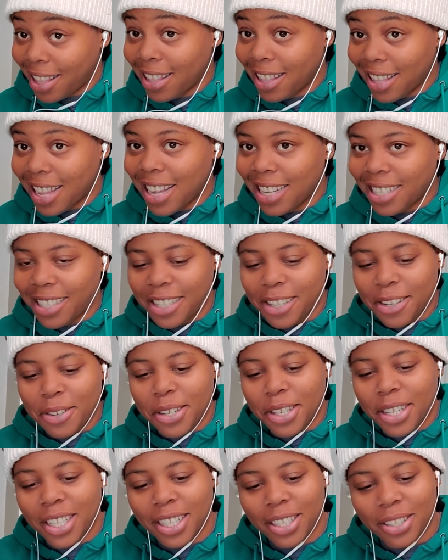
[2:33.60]
That's
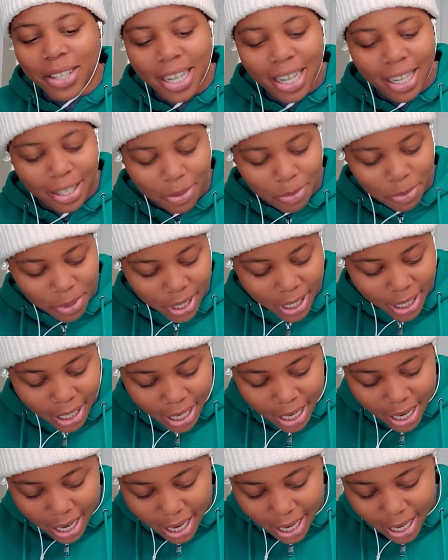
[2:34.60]
serious. You guys gonna want to see
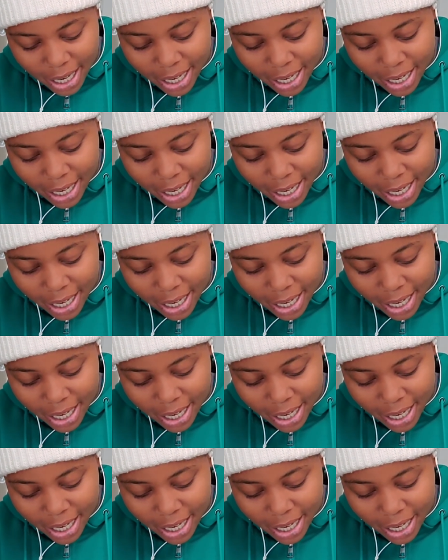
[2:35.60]
that.